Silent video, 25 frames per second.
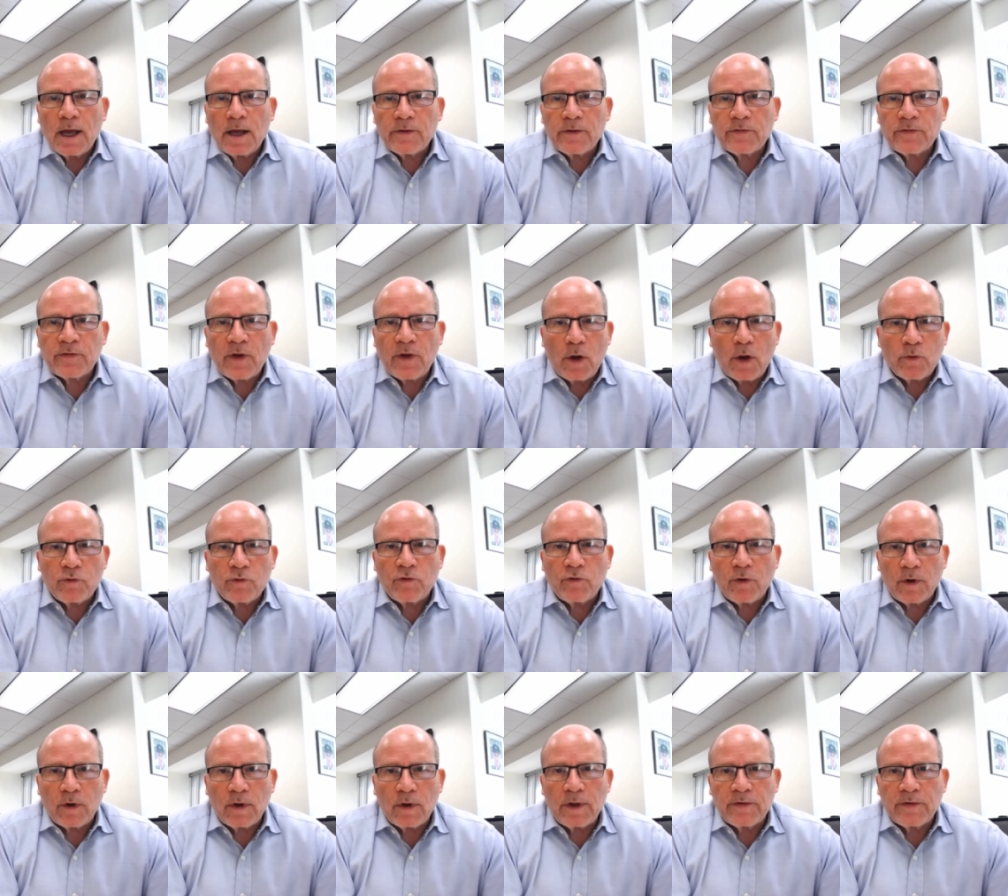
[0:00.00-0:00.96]
So
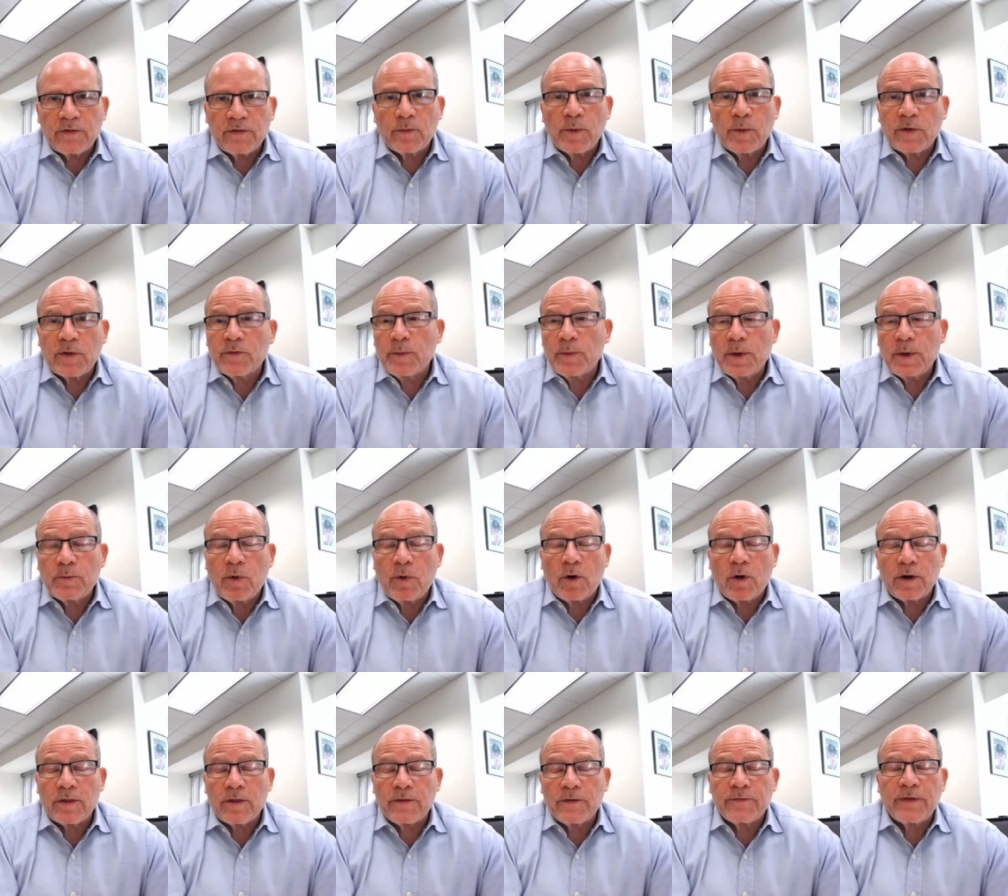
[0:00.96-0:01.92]
journalism has been
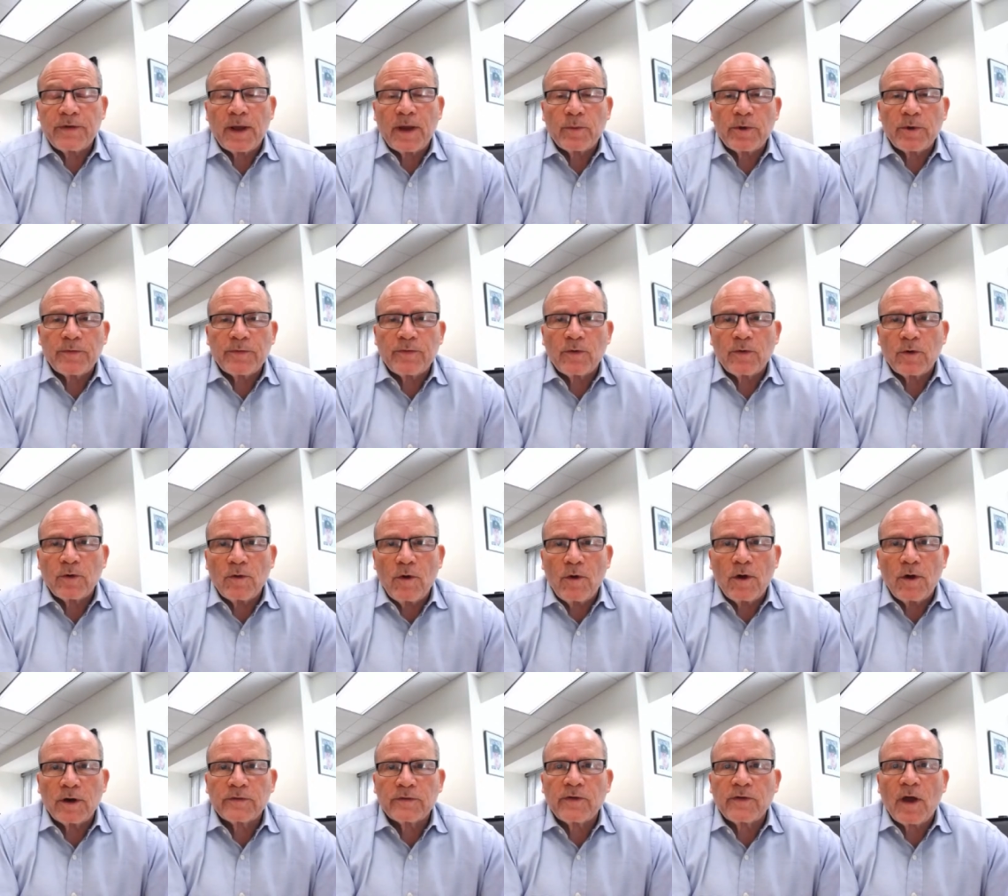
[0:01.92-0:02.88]
part of the family for a
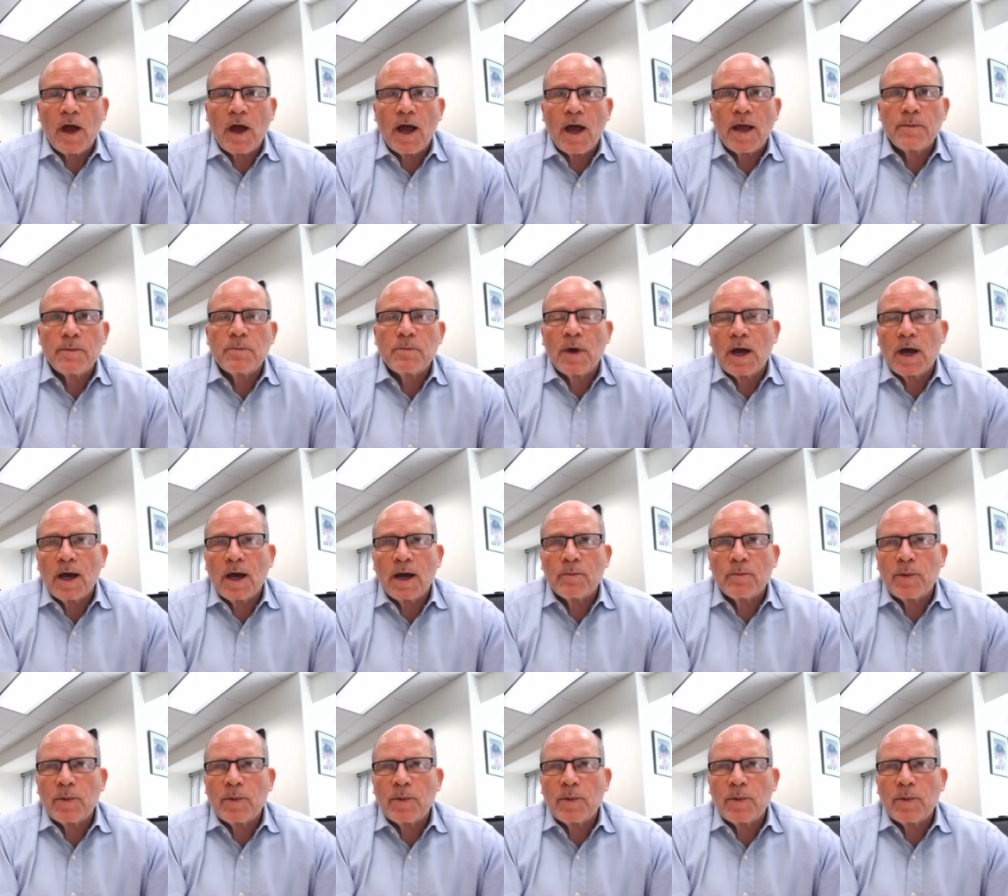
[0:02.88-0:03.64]
long time. My